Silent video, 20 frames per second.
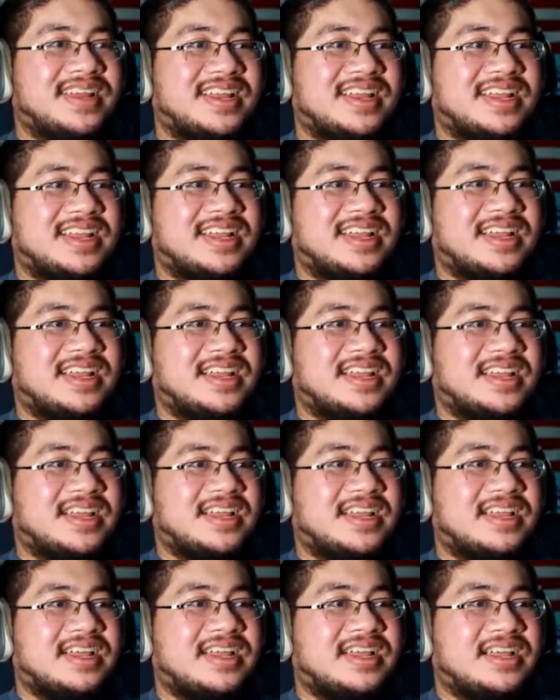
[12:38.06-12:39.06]

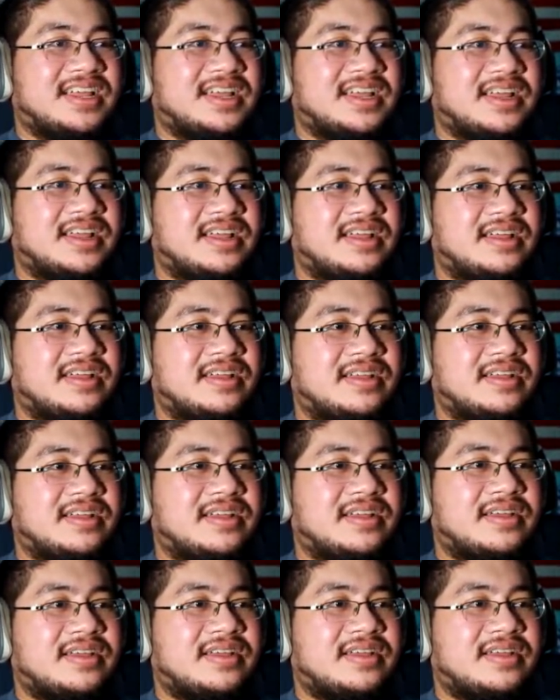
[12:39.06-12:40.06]

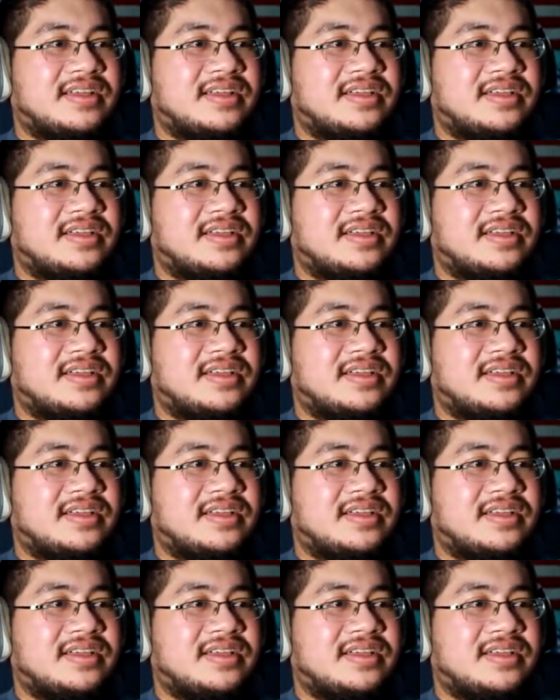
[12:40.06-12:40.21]
Nothing is said.